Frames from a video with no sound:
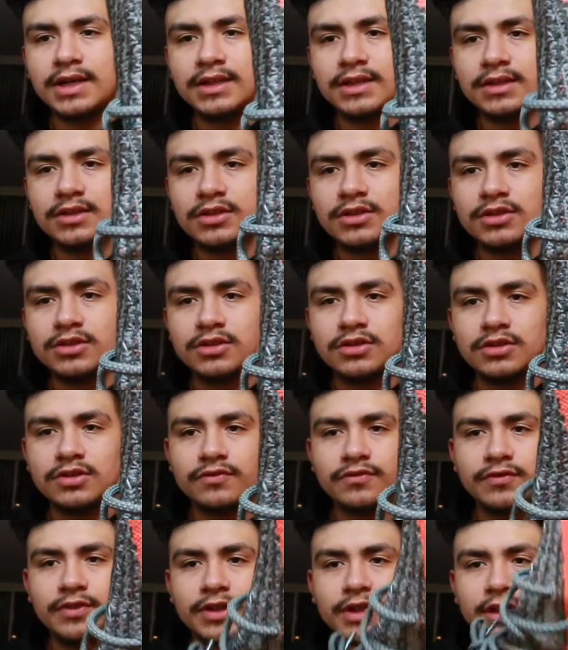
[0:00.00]
at the
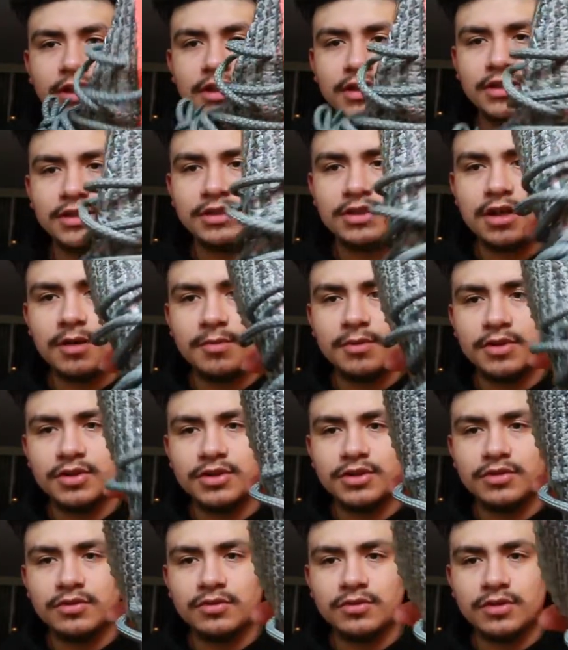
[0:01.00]
freaking top of the
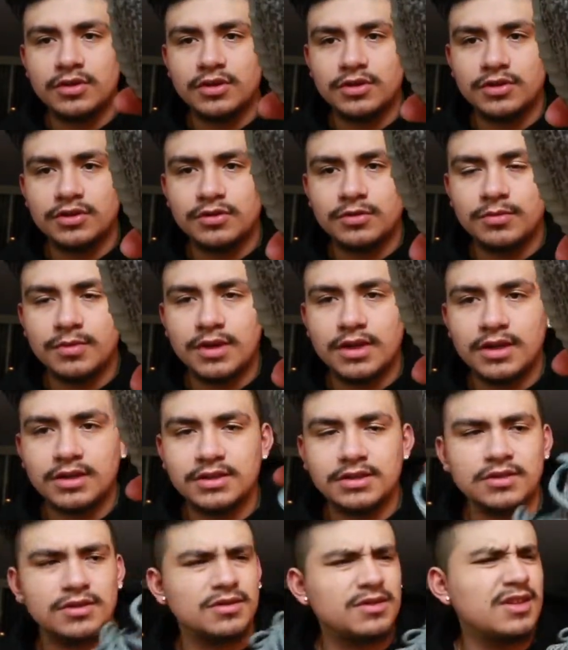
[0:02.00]
shoe
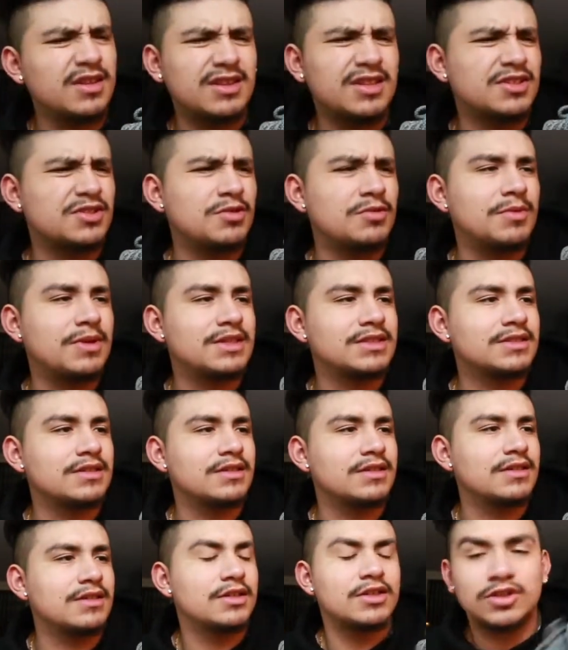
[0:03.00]
box, or not the shoe box,
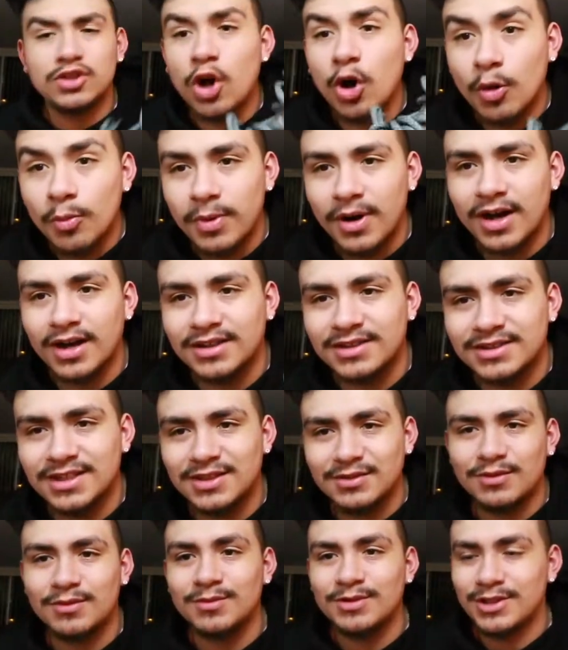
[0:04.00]
the toe box,
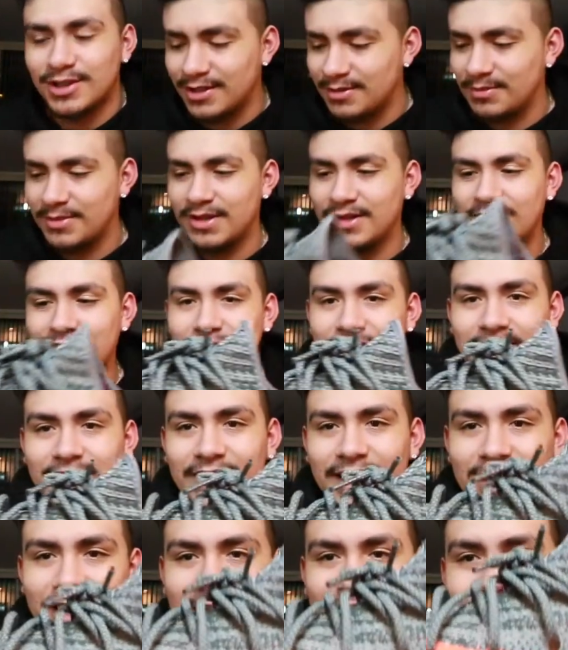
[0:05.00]
that's what I'm talking about.
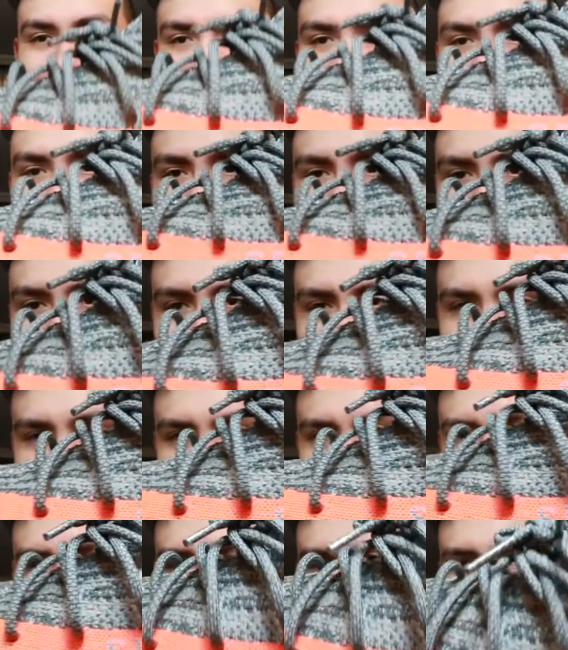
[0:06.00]
And then this one.
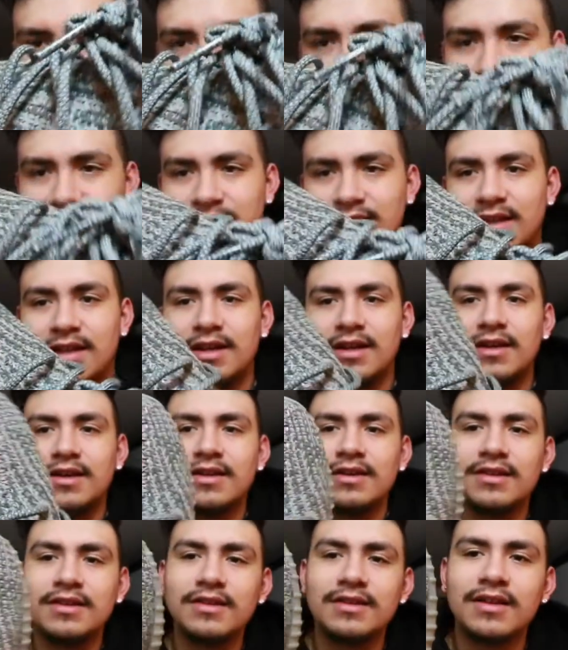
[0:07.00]
See, it's not
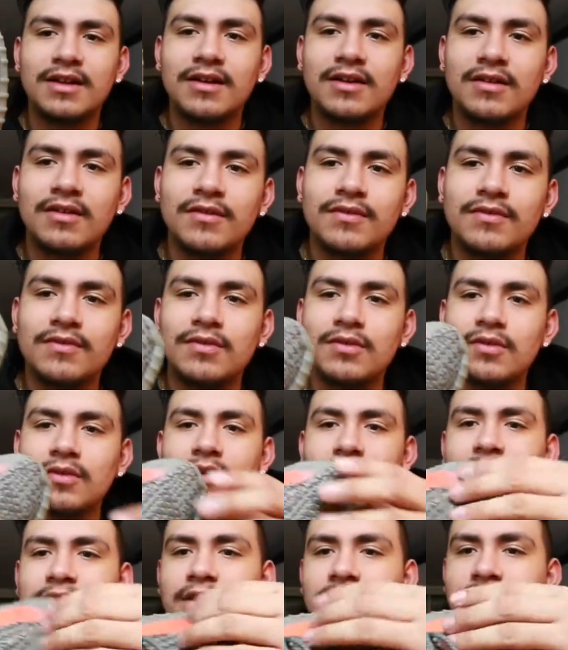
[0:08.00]
all full,
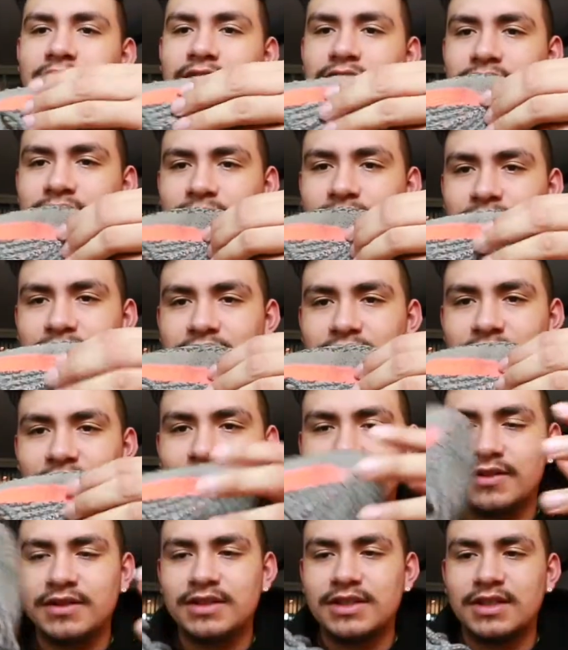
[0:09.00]
squishy
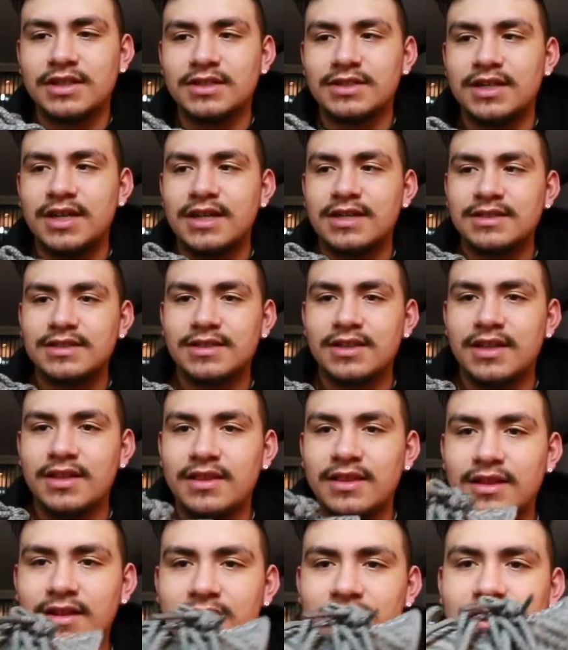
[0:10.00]
obviously because it has
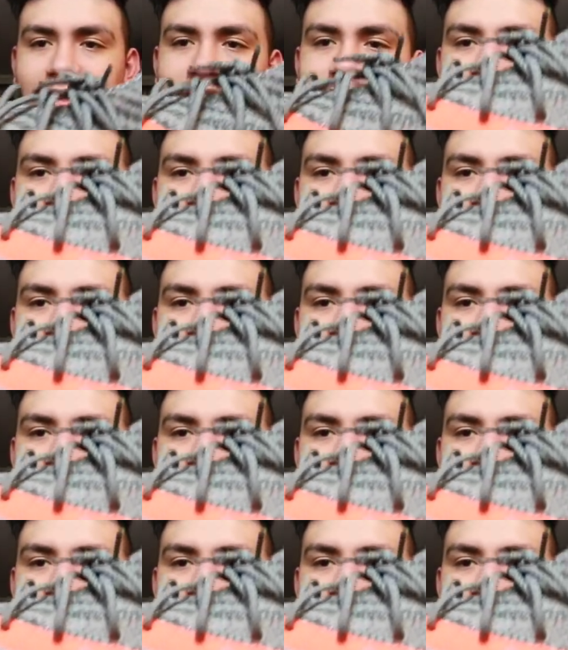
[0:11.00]
nothing.